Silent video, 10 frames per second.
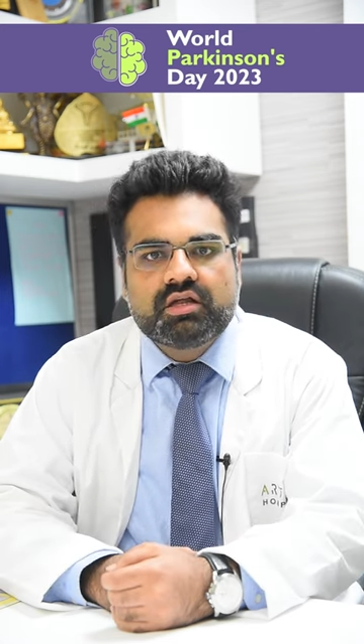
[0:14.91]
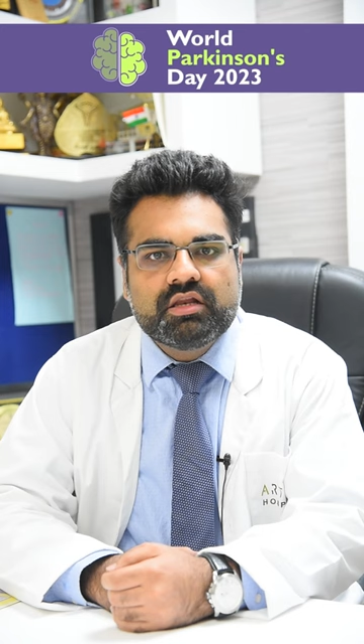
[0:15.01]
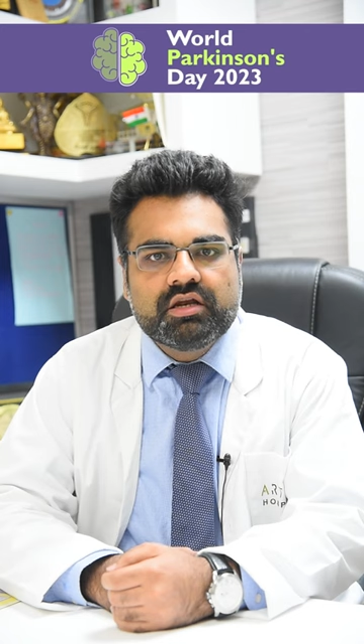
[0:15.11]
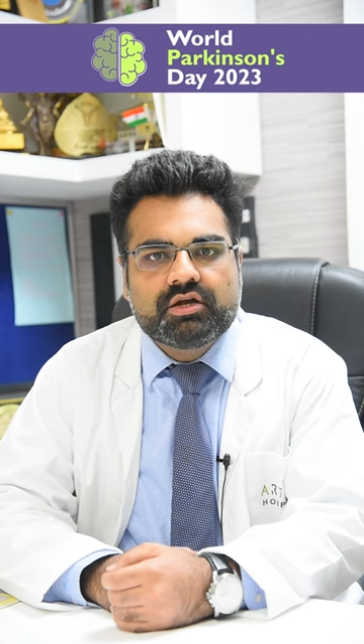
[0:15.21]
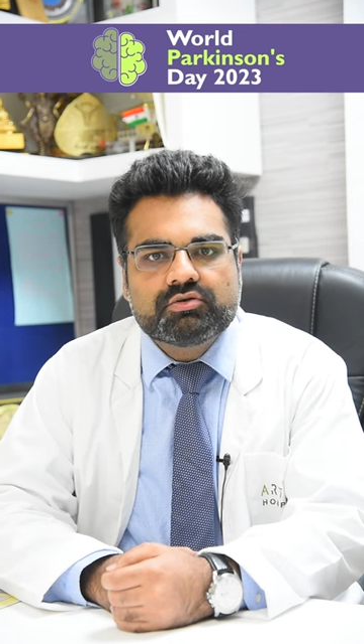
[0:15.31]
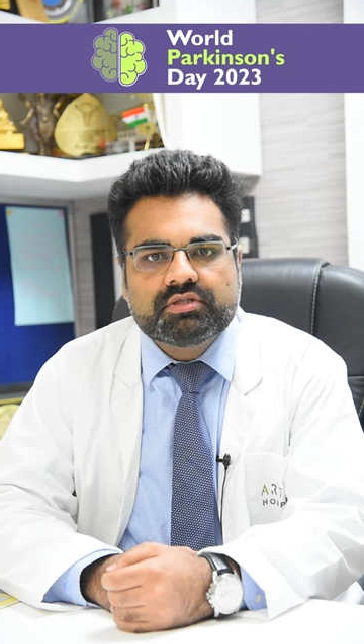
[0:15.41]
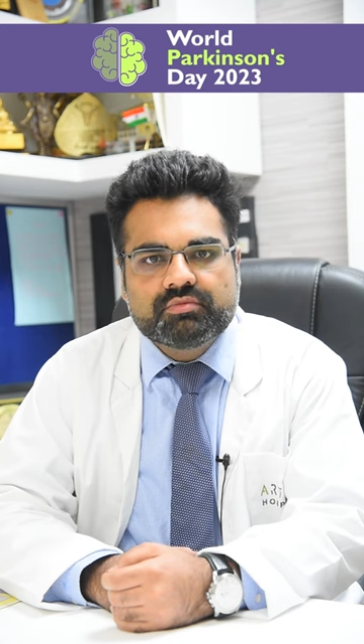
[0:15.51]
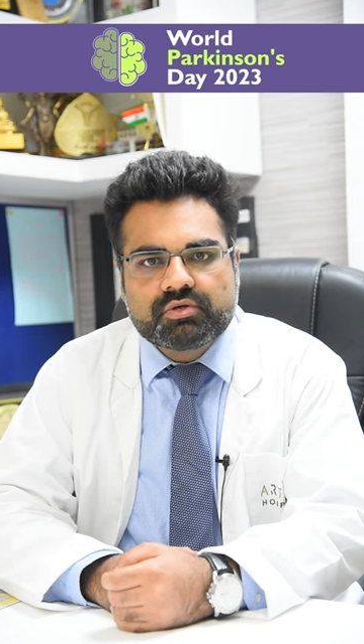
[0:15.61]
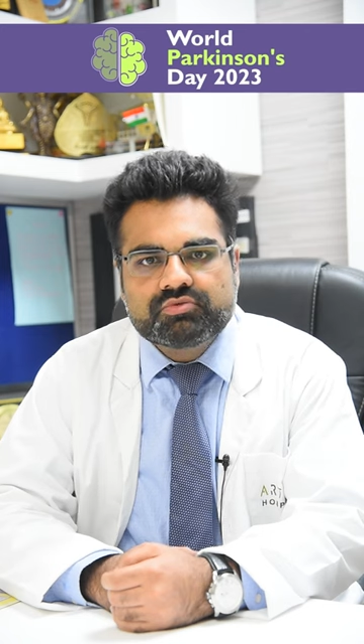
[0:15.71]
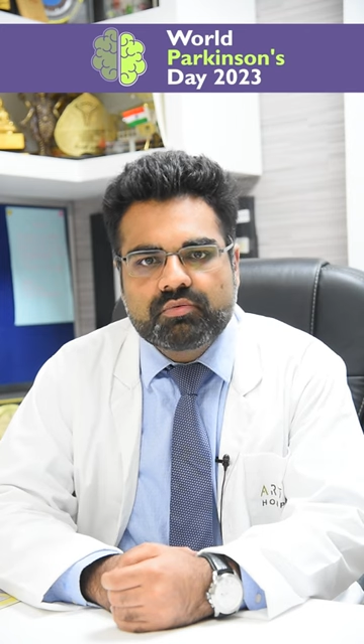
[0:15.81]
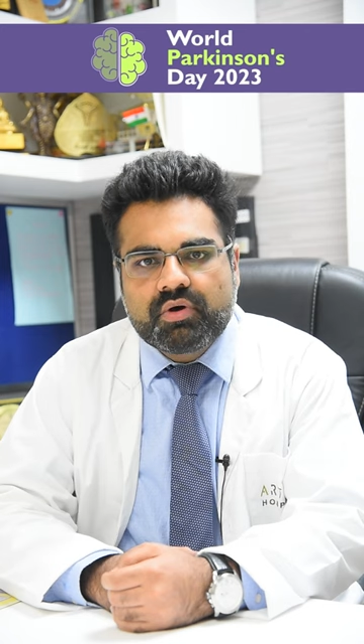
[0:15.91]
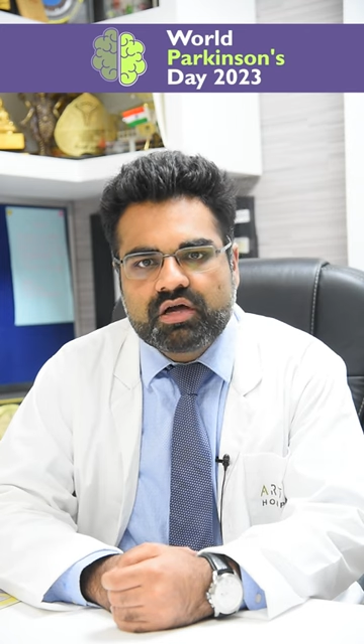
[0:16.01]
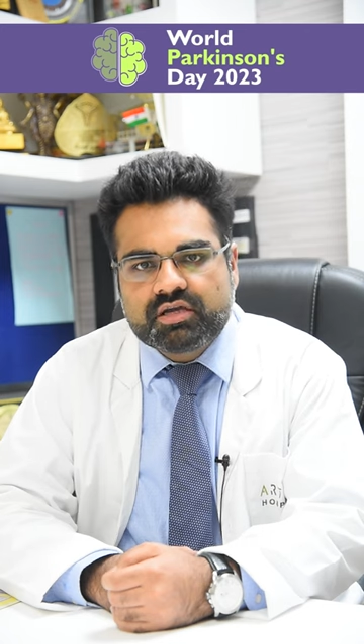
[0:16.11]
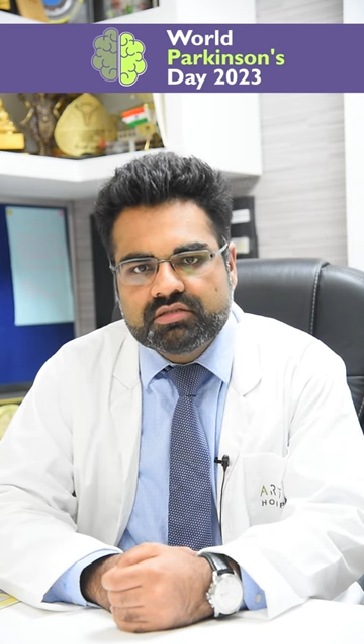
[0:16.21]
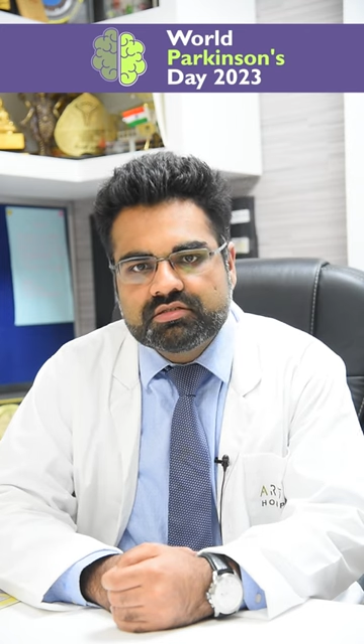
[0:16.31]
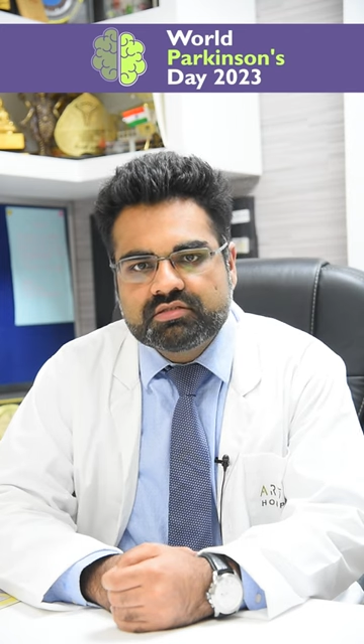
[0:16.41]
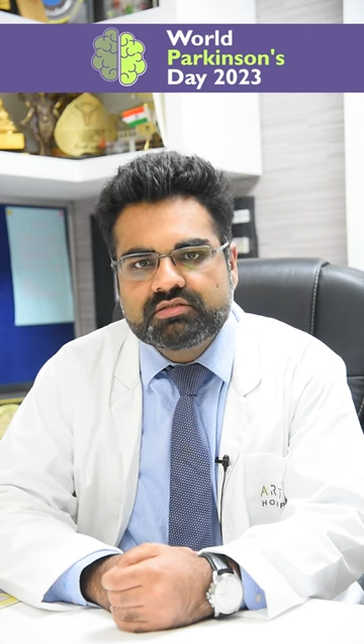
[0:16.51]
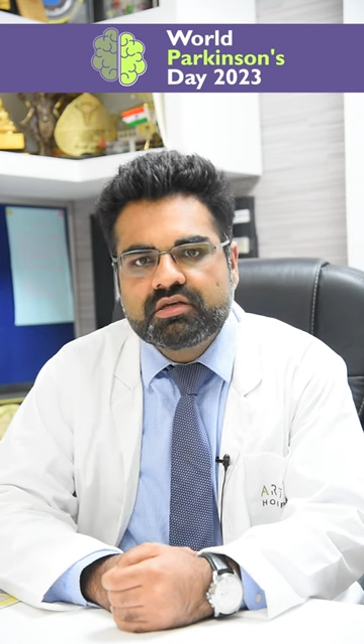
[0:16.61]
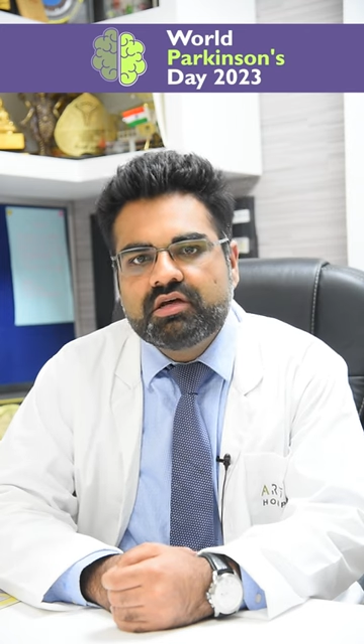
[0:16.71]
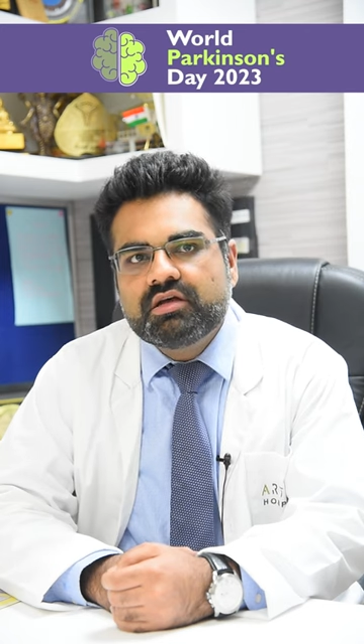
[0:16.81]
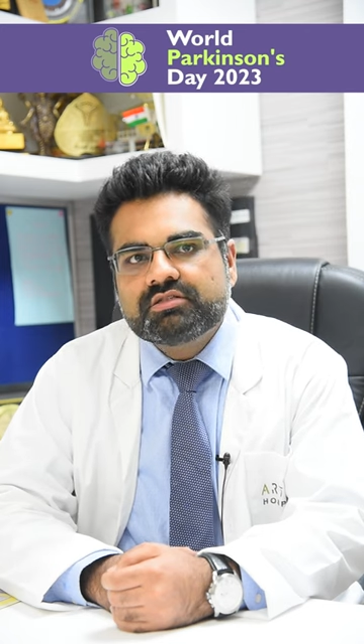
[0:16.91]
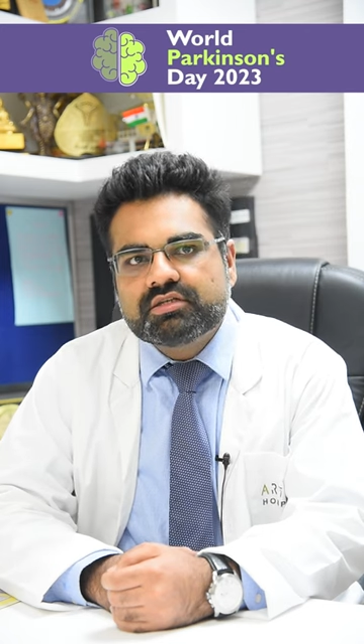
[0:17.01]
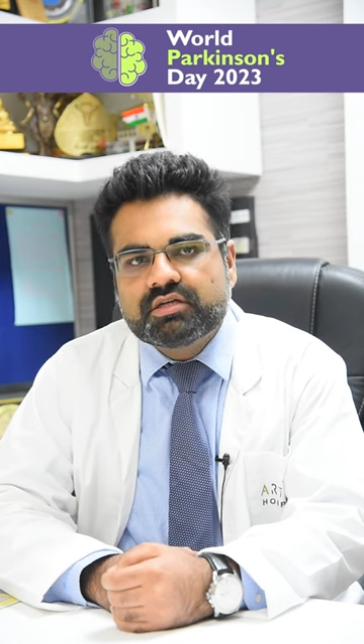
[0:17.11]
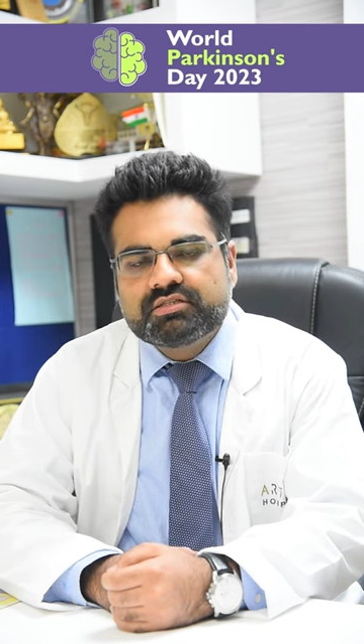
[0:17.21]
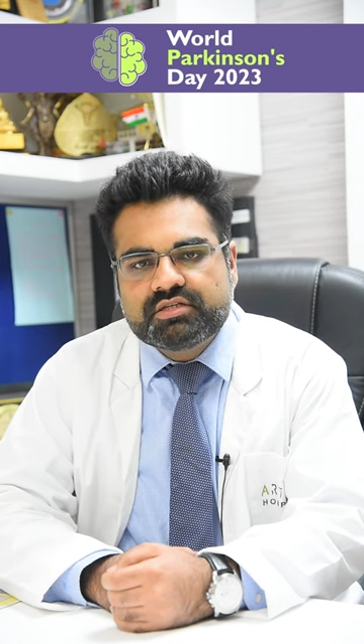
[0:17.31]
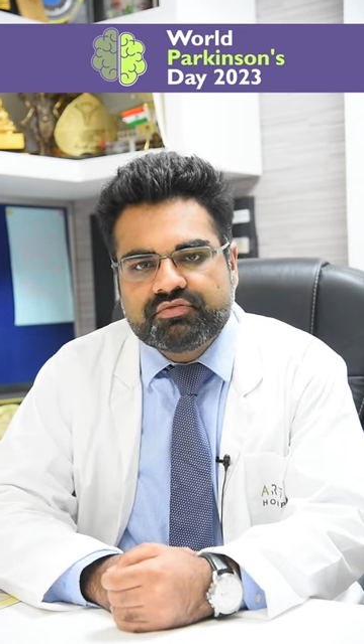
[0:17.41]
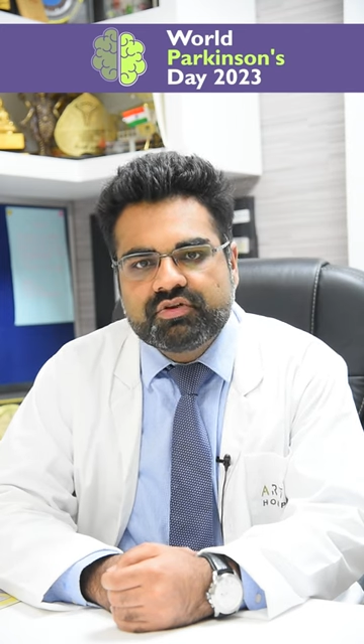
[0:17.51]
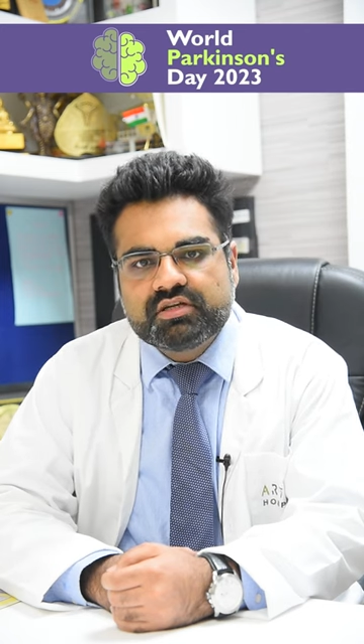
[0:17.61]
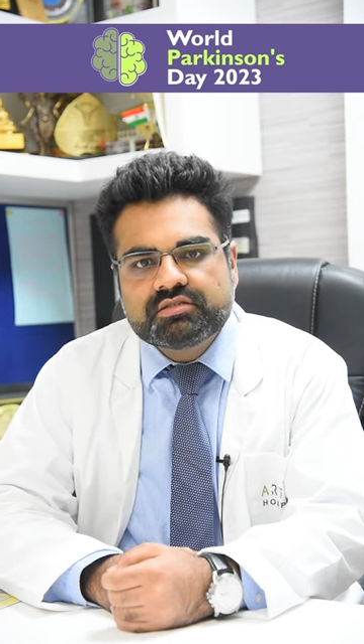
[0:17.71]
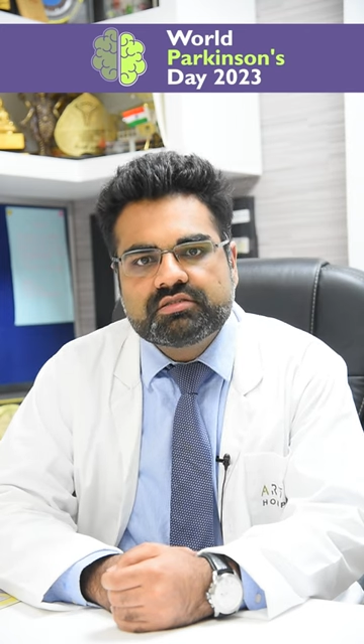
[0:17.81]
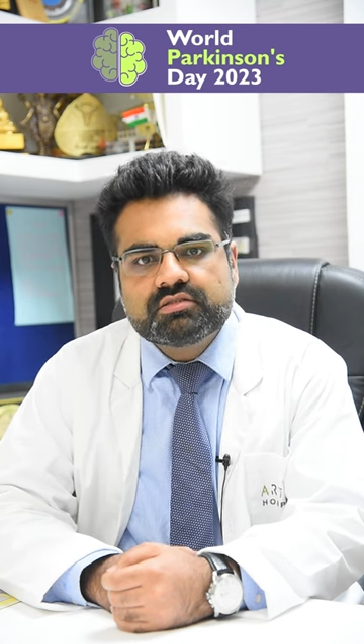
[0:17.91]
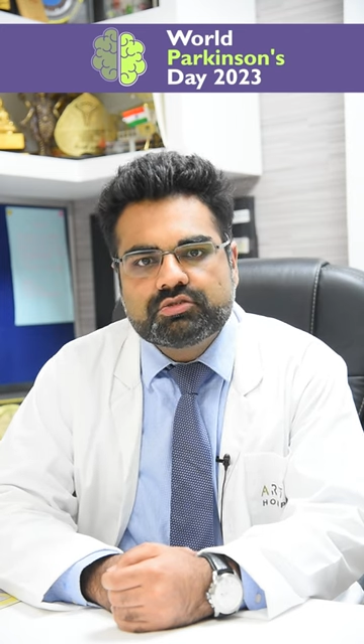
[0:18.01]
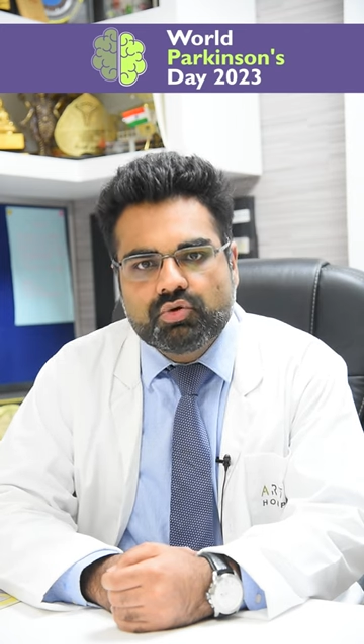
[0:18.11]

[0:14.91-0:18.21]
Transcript: leading to symptoms of Parkinson's such as stiffness,